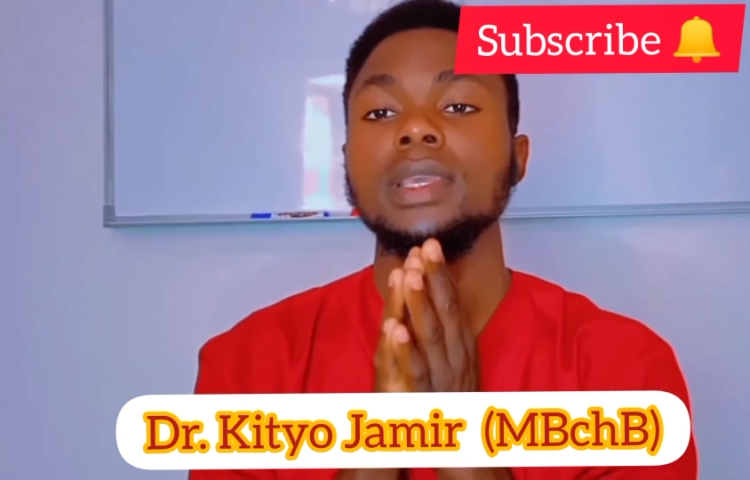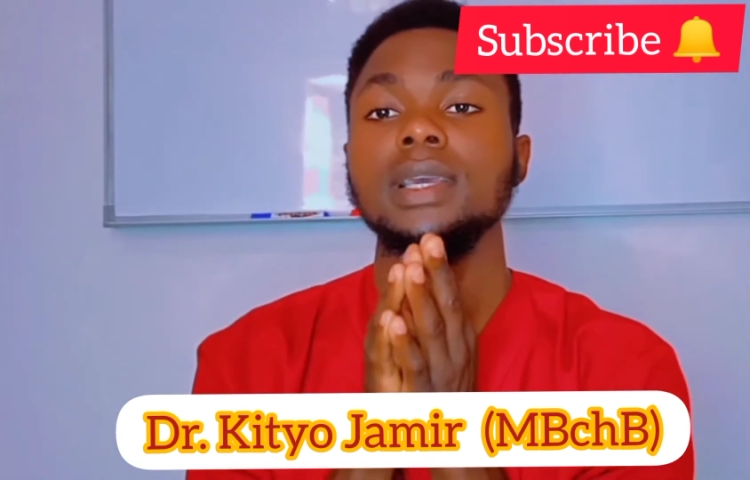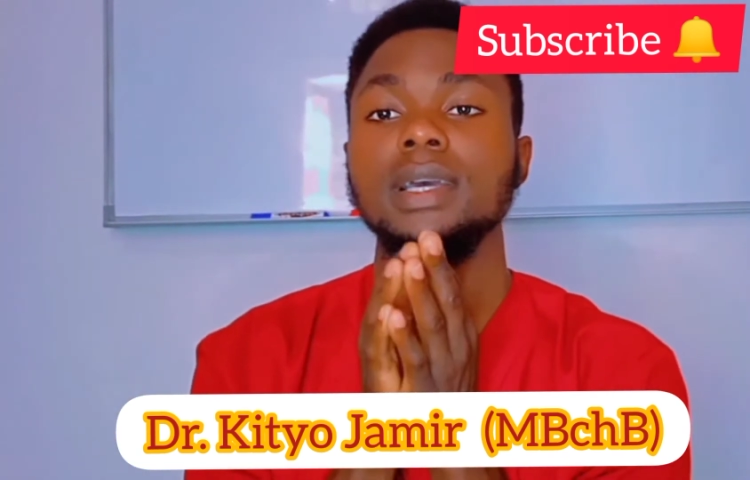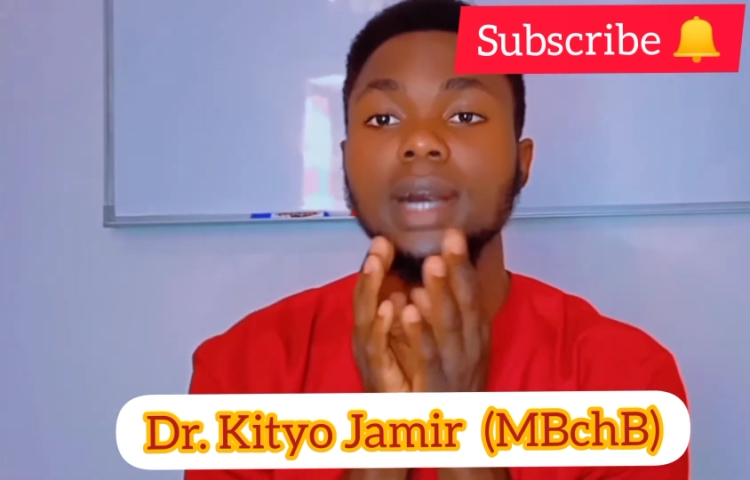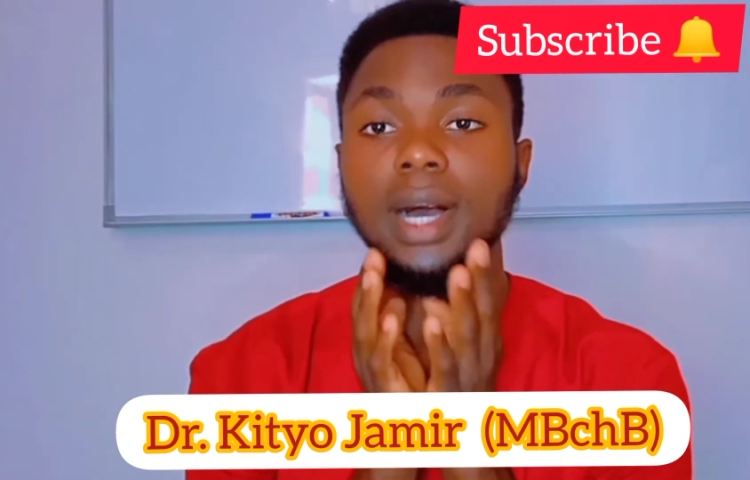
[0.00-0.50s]

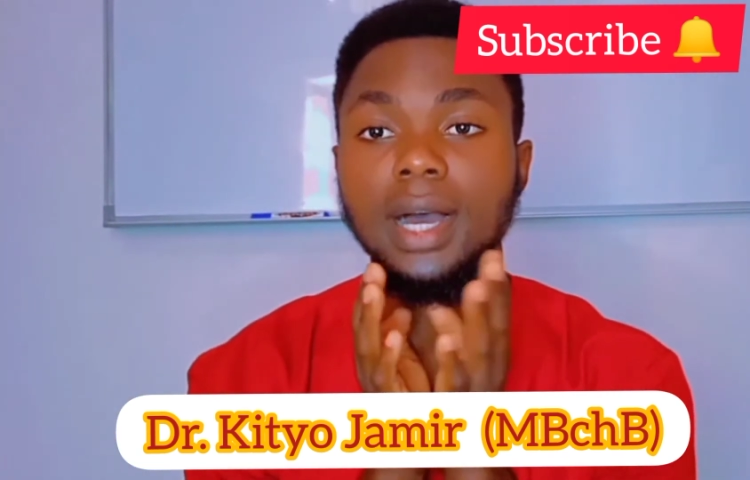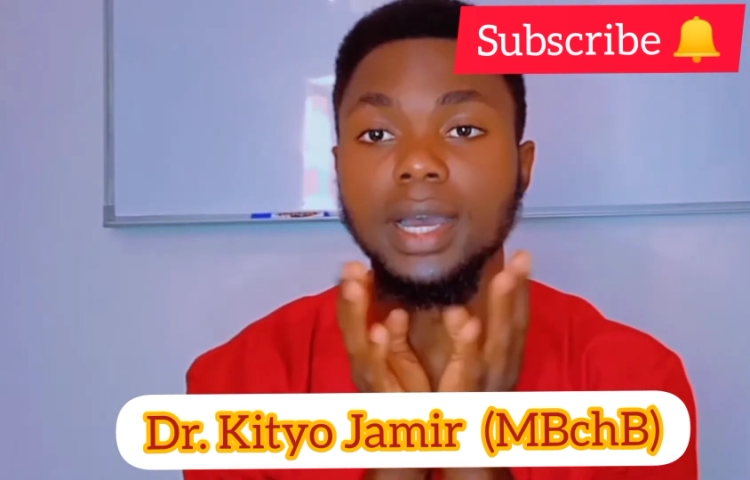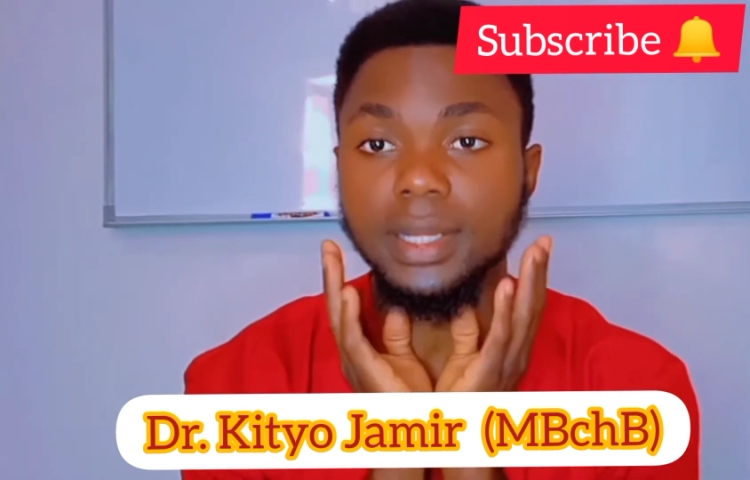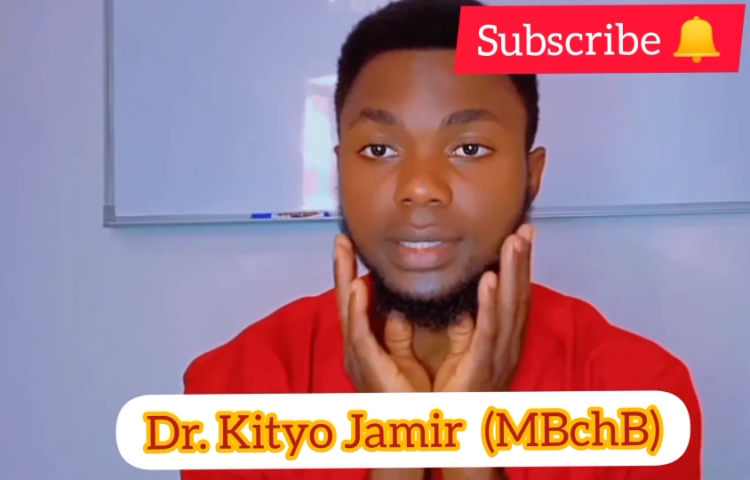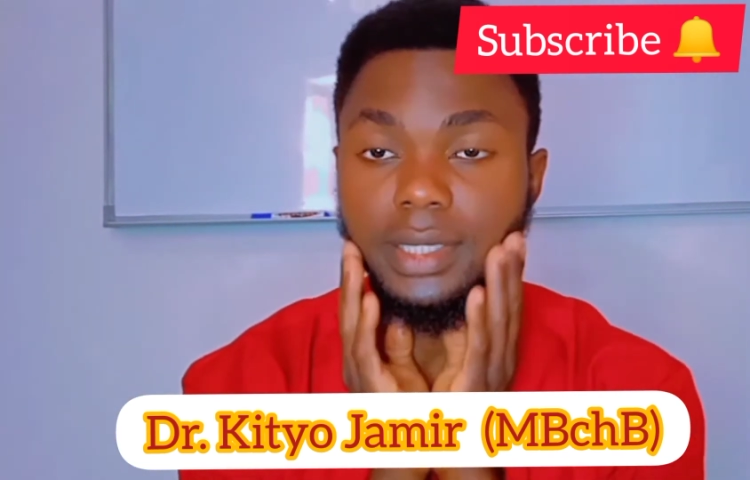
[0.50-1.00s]

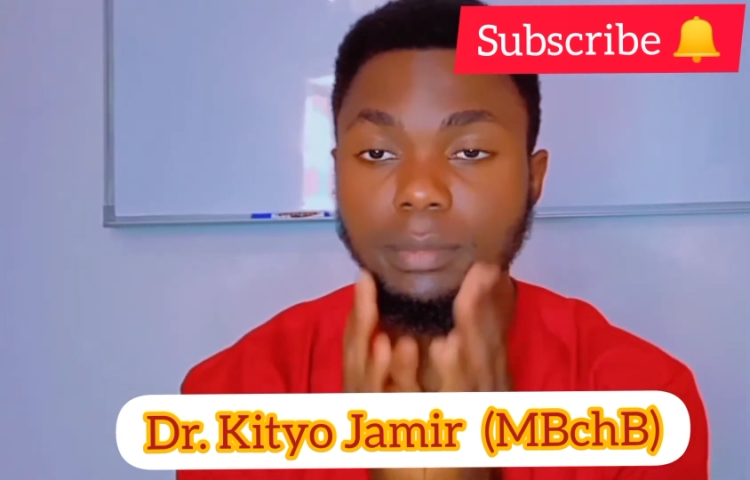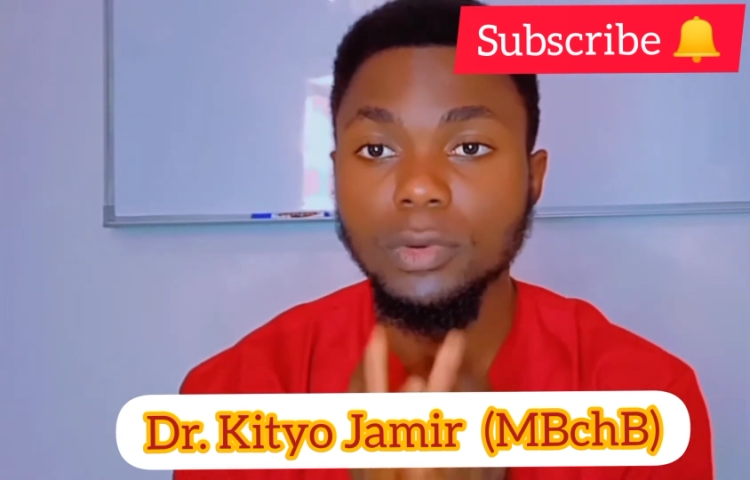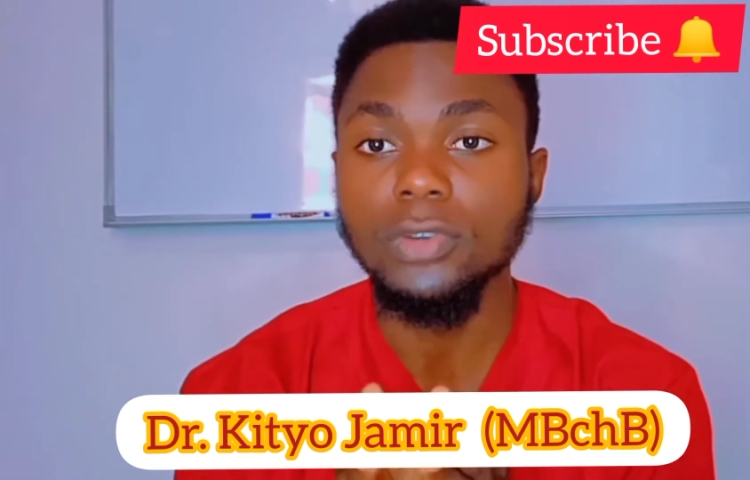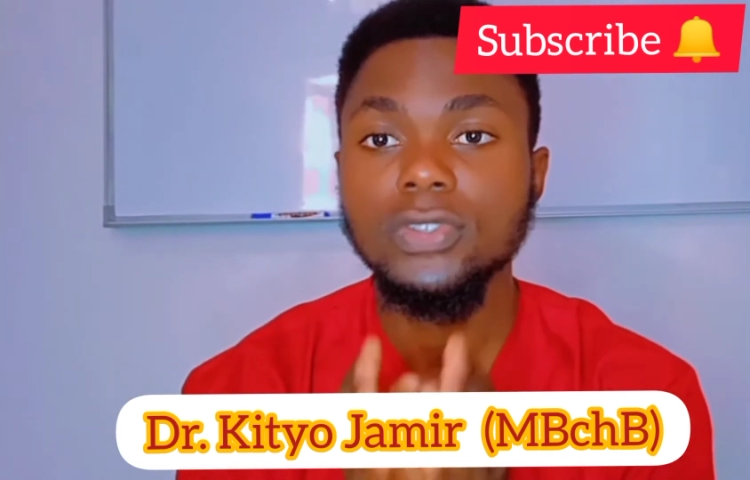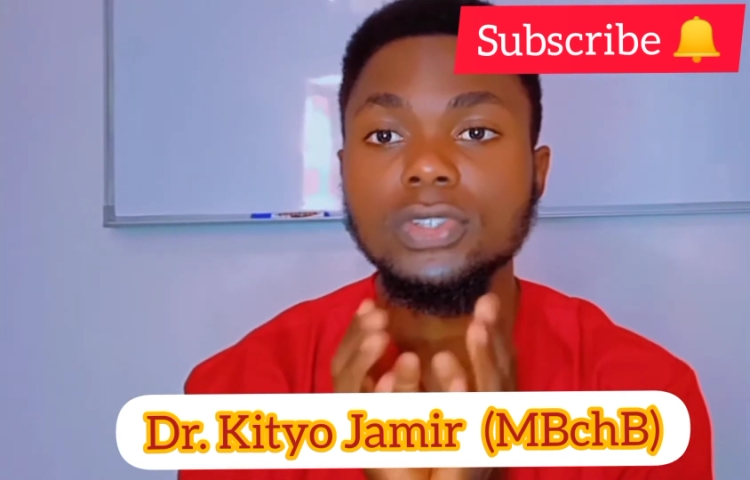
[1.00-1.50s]
The
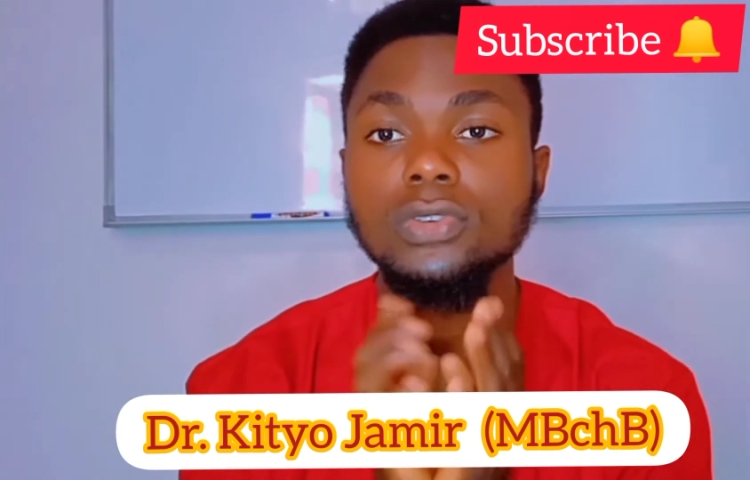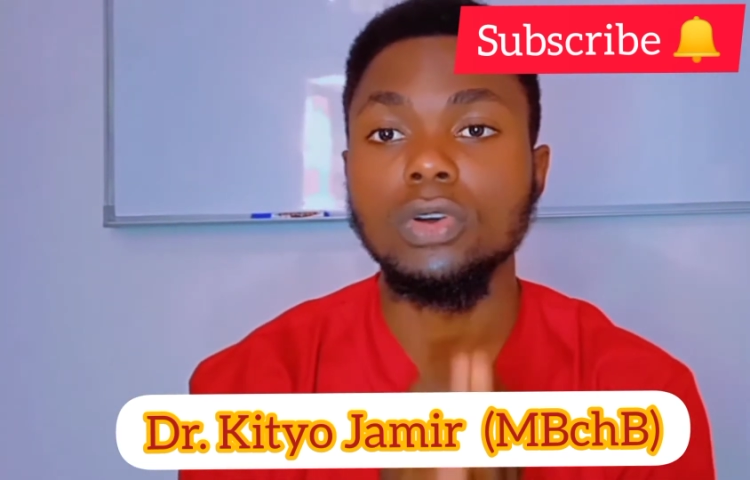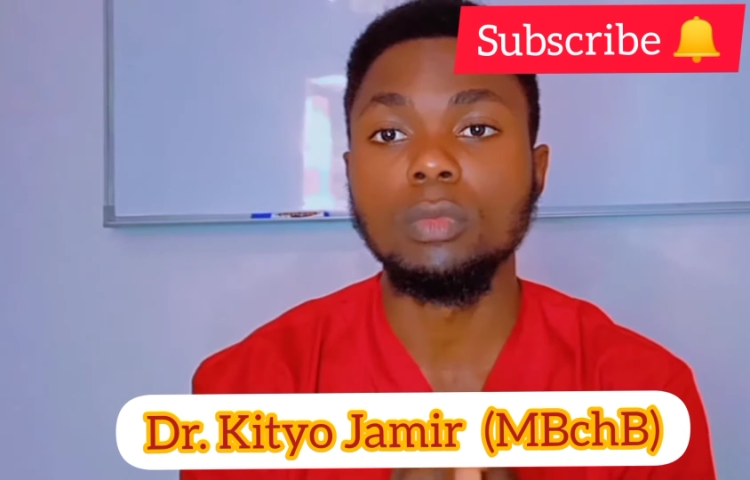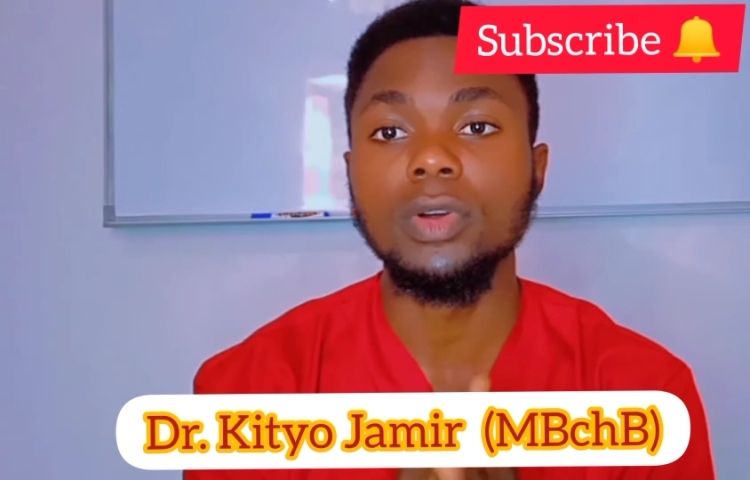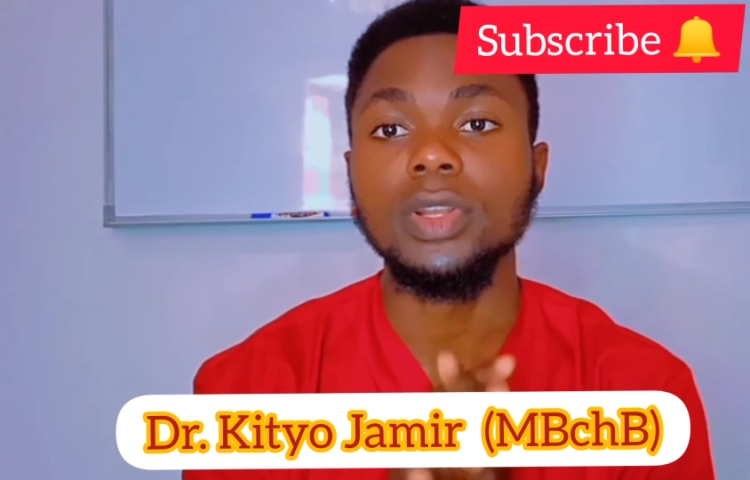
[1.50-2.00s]
most
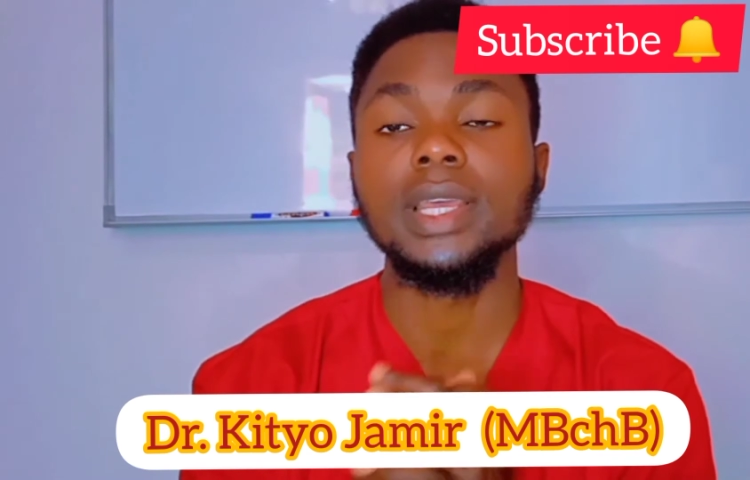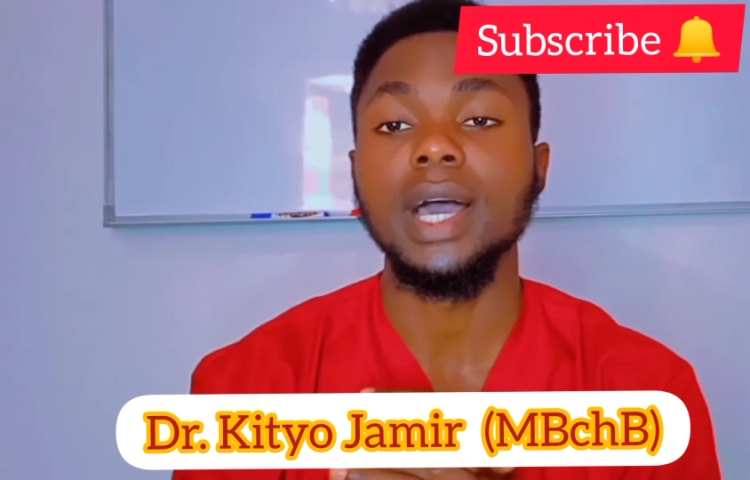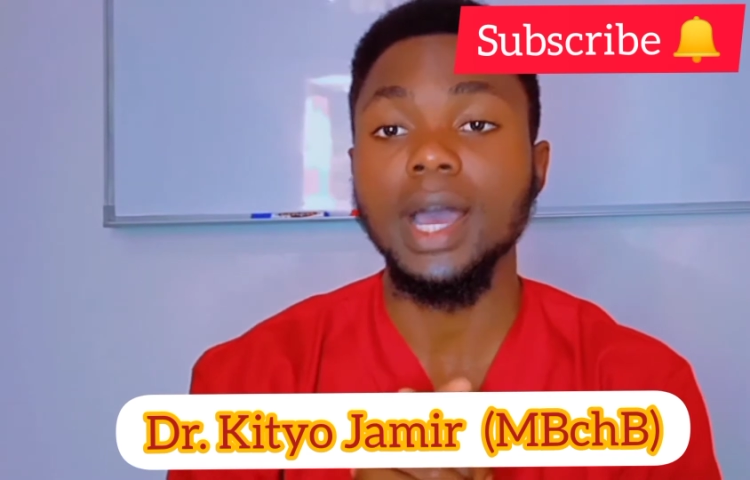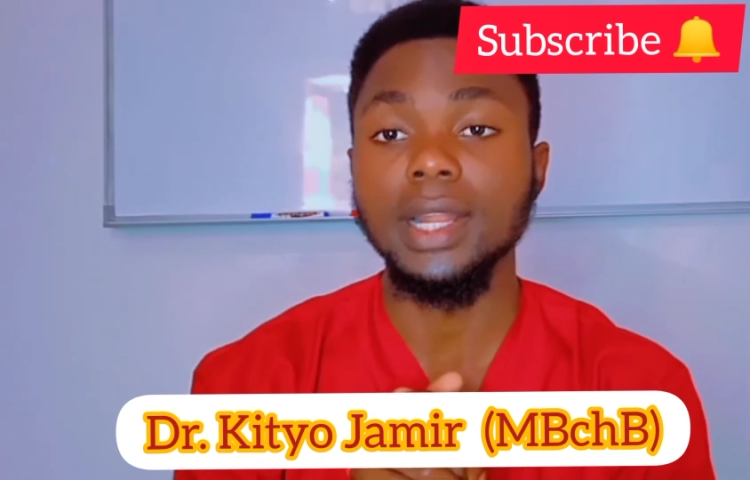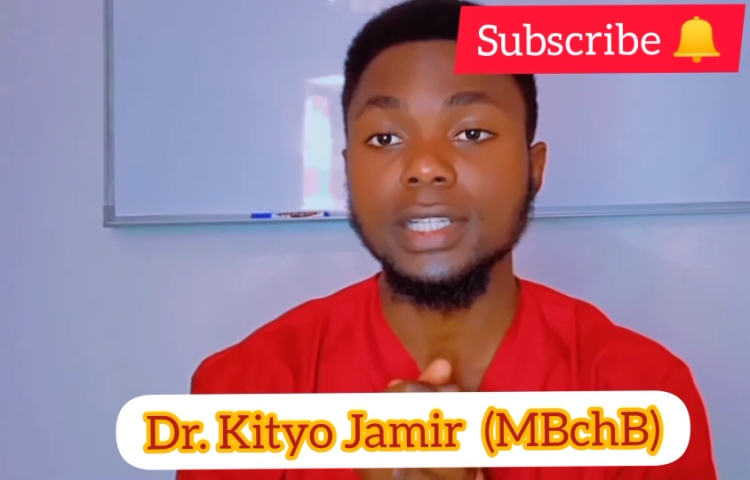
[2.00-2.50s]
common
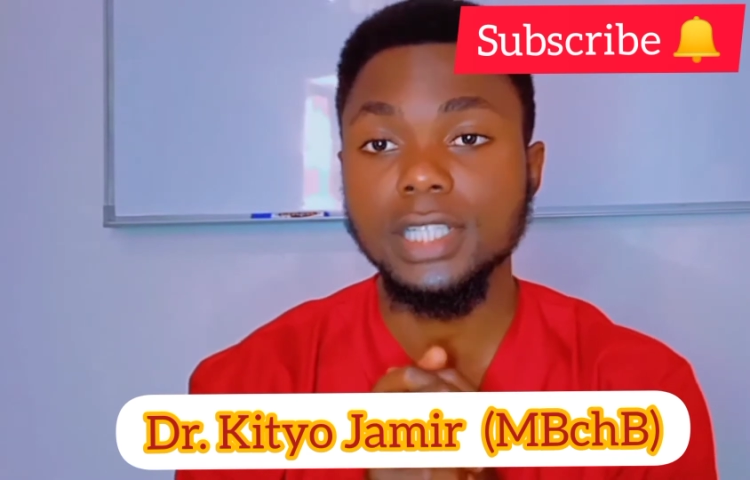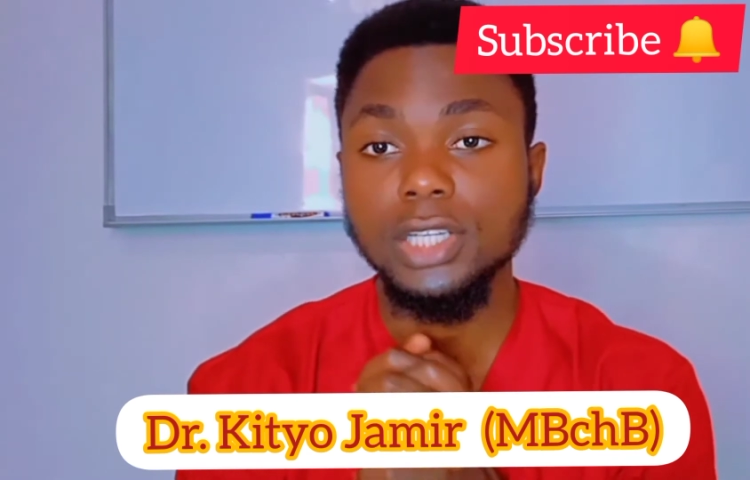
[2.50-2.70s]
and